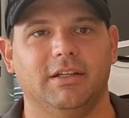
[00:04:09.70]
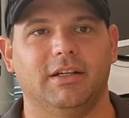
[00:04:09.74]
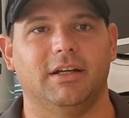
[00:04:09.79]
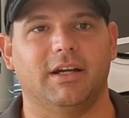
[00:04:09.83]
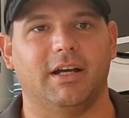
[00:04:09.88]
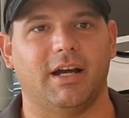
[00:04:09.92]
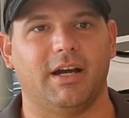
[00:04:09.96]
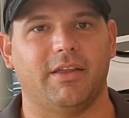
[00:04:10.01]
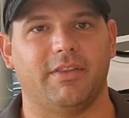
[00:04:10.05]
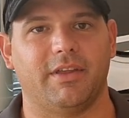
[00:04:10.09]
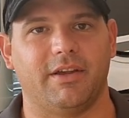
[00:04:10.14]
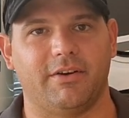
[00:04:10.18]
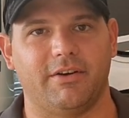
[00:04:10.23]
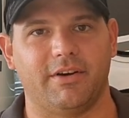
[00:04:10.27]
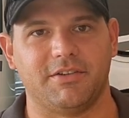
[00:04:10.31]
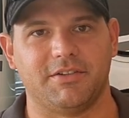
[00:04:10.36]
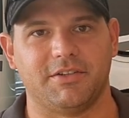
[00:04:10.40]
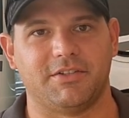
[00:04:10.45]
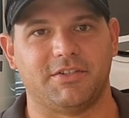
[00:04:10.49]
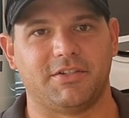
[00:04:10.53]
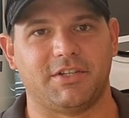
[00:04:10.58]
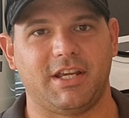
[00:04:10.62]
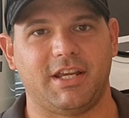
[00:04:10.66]
There
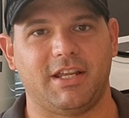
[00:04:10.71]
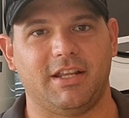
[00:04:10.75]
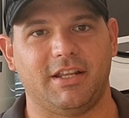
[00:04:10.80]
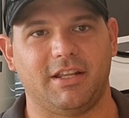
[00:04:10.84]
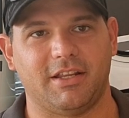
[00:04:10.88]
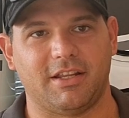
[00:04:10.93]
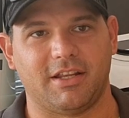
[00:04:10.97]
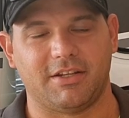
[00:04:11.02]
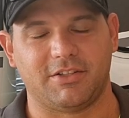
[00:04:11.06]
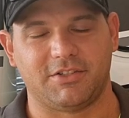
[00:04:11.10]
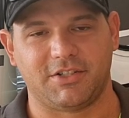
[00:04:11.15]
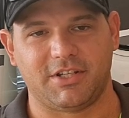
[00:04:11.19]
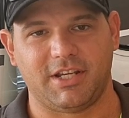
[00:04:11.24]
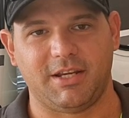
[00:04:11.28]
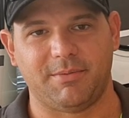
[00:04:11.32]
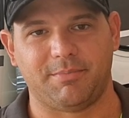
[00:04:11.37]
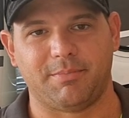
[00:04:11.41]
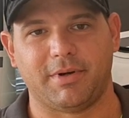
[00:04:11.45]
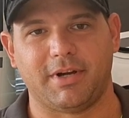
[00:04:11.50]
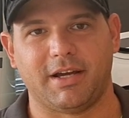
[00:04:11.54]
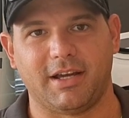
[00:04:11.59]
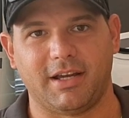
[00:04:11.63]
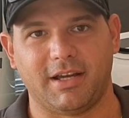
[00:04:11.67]
is a
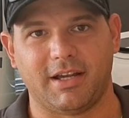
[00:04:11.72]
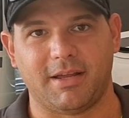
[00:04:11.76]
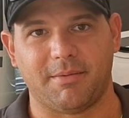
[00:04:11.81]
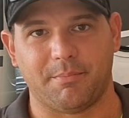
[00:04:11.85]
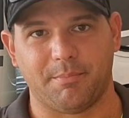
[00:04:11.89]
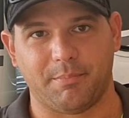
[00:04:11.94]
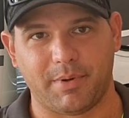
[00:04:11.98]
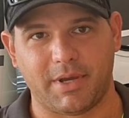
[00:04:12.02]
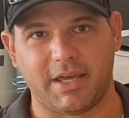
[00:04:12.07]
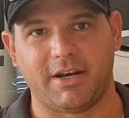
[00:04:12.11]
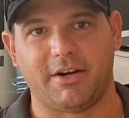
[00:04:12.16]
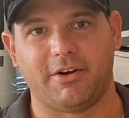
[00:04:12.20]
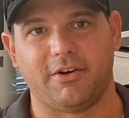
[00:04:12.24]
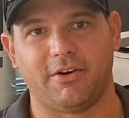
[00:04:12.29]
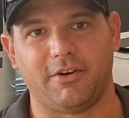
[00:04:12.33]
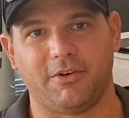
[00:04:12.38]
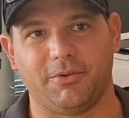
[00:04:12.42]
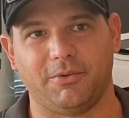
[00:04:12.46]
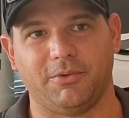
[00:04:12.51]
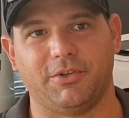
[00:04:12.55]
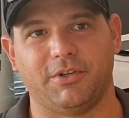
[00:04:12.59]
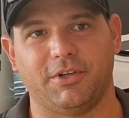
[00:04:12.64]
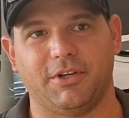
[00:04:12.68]
cheaper and better
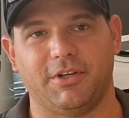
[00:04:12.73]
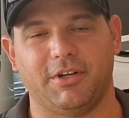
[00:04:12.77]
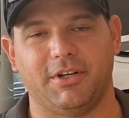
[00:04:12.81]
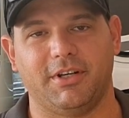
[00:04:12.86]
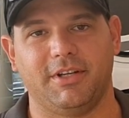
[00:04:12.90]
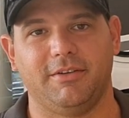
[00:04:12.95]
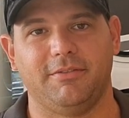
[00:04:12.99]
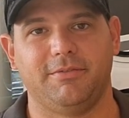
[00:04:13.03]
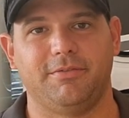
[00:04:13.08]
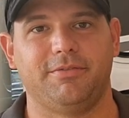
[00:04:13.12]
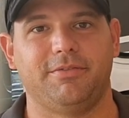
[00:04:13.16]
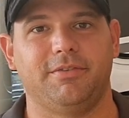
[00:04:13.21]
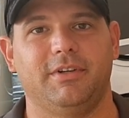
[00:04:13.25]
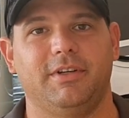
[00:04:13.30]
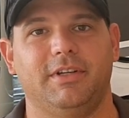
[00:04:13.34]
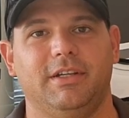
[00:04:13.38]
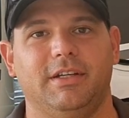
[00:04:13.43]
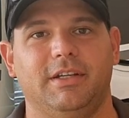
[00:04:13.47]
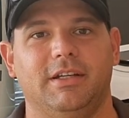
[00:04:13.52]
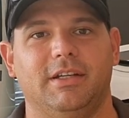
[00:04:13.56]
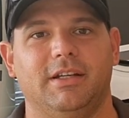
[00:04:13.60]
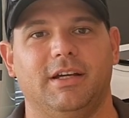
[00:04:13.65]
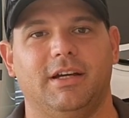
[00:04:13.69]
alternative,
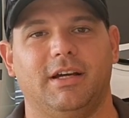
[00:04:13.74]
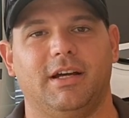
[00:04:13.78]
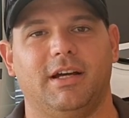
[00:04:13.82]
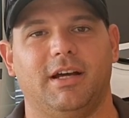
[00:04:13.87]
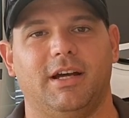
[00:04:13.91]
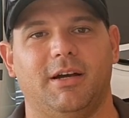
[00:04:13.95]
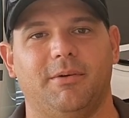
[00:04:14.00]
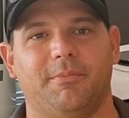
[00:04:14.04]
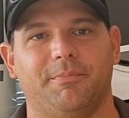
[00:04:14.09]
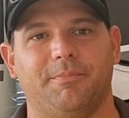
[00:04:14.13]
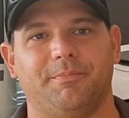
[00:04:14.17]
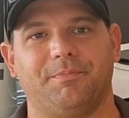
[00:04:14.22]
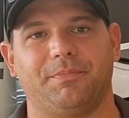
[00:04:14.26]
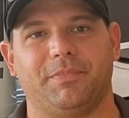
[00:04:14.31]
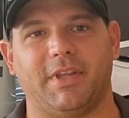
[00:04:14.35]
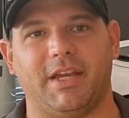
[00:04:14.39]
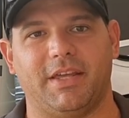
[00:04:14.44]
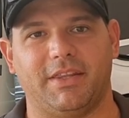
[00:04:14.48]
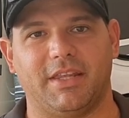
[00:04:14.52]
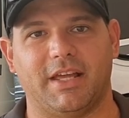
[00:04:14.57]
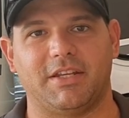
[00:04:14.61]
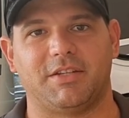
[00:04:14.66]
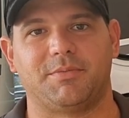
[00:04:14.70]

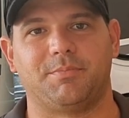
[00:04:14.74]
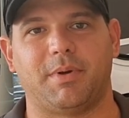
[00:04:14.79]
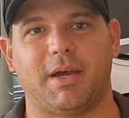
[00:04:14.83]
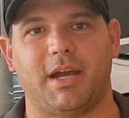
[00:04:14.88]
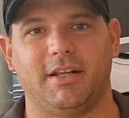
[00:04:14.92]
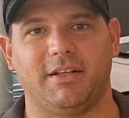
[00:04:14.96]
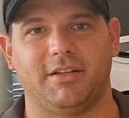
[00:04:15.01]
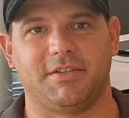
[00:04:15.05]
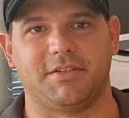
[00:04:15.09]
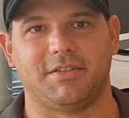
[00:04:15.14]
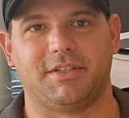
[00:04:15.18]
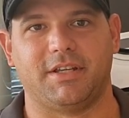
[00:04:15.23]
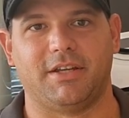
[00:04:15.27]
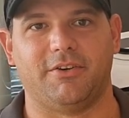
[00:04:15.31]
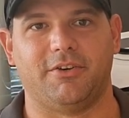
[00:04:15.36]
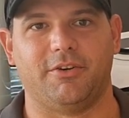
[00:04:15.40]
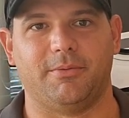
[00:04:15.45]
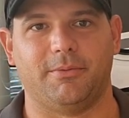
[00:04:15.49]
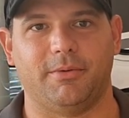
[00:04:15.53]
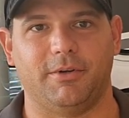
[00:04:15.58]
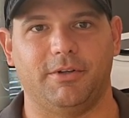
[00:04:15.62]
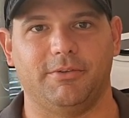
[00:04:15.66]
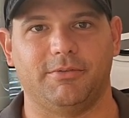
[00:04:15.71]
and that's paintless dent
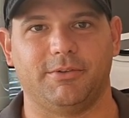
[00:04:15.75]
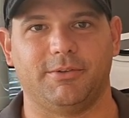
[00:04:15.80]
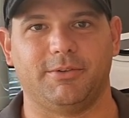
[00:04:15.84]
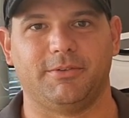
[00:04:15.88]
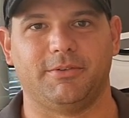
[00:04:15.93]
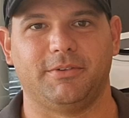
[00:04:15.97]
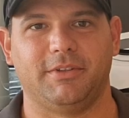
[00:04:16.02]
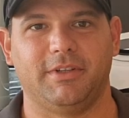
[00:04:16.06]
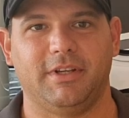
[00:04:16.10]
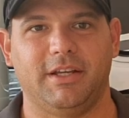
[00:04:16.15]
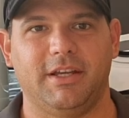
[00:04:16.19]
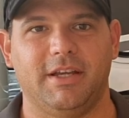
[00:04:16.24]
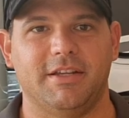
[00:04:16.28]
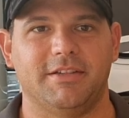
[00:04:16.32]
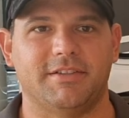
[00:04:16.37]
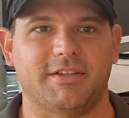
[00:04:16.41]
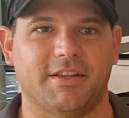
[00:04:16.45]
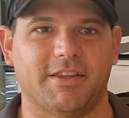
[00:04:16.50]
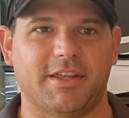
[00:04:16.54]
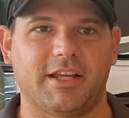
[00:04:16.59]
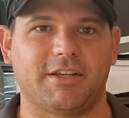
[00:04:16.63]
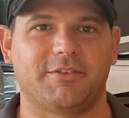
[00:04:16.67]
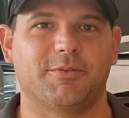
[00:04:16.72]
removal.
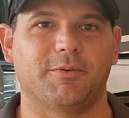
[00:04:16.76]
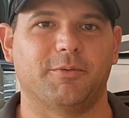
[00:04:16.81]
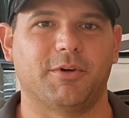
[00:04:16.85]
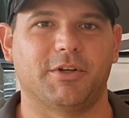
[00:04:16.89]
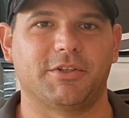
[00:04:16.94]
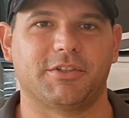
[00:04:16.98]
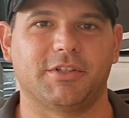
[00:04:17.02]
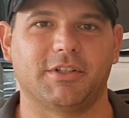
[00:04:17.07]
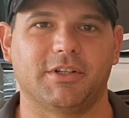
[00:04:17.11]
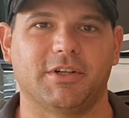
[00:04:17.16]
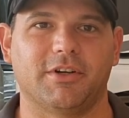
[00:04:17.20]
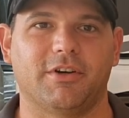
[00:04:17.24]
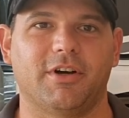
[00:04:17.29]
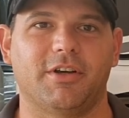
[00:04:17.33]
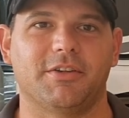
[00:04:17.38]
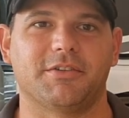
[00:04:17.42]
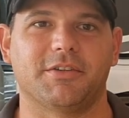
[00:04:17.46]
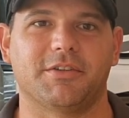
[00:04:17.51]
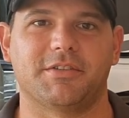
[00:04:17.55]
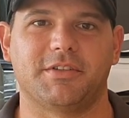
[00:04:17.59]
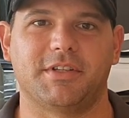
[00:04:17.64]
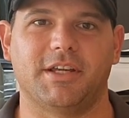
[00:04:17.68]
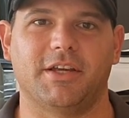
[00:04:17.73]
So thanks for watching, guys.
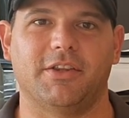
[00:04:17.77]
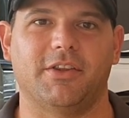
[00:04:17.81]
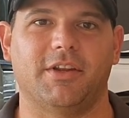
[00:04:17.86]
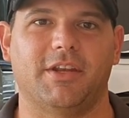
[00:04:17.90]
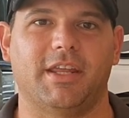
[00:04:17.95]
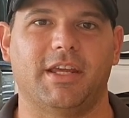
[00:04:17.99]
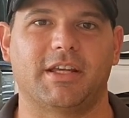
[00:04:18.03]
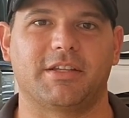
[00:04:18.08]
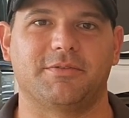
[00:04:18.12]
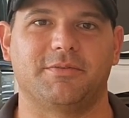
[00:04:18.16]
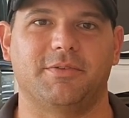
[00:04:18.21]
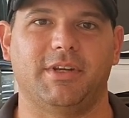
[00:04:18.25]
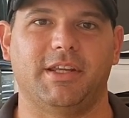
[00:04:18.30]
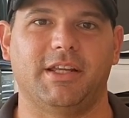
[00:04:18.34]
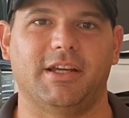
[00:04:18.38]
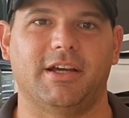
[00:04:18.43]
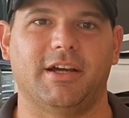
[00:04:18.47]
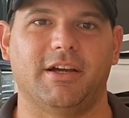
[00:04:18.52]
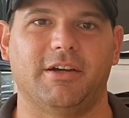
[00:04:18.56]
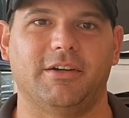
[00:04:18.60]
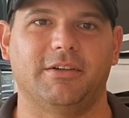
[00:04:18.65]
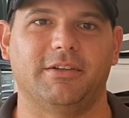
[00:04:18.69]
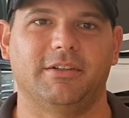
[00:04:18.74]
I'll see you on the next
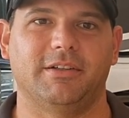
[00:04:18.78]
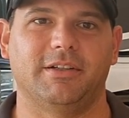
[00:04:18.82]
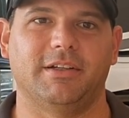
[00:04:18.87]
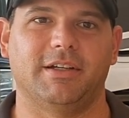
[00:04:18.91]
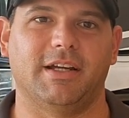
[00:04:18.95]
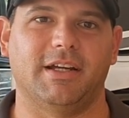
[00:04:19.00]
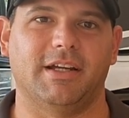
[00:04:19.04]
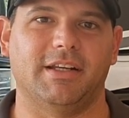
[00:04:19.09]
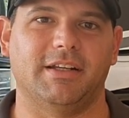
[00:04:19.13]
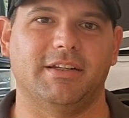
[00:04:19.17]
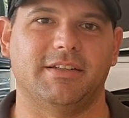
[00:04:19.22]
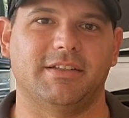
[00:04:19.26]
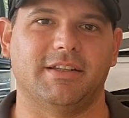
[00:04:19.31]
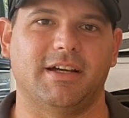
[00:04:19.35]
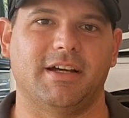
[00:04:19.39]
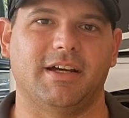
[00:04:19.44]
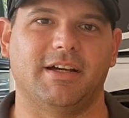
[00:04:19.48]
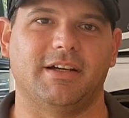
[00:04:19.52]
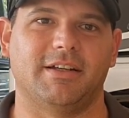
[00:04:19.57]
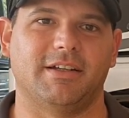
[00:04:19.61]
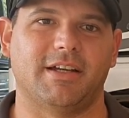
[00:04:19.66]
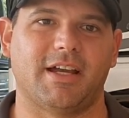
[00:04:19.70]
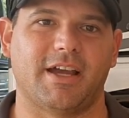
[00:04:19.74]
video, and
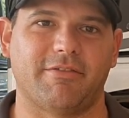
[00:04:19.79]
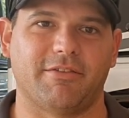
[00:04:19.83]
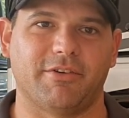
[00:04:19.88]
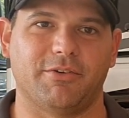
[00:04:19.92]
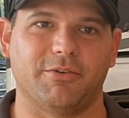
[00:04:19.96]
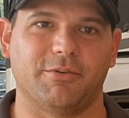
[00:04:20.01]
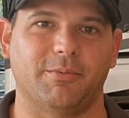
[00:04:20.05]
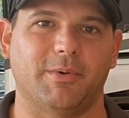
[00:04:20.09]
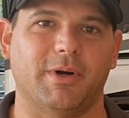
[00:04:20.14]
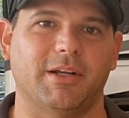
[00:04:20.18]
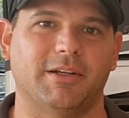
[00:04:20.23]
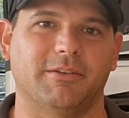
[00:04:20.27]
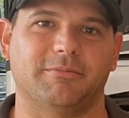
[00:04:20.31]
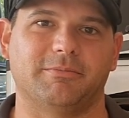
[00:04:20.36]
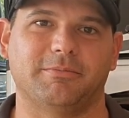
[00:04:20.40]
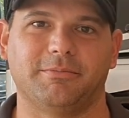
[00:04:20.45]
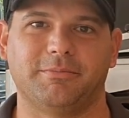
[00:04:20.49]
have a good one.